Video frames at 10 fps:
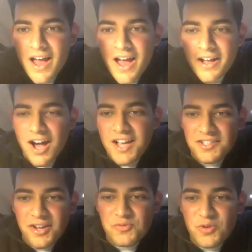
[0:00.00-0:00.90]

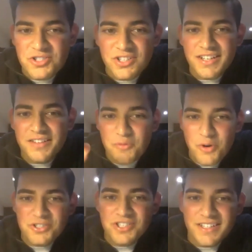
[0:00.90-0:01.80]
guys and girls watching, if you're
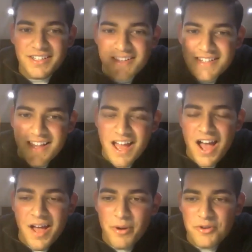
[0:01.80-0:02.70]
watching,
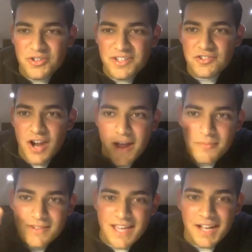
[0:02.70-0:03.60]
post on
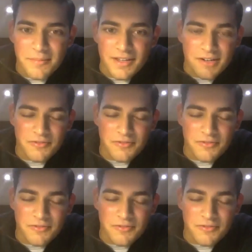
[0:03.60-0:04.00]
Instagram, tag me, and I'll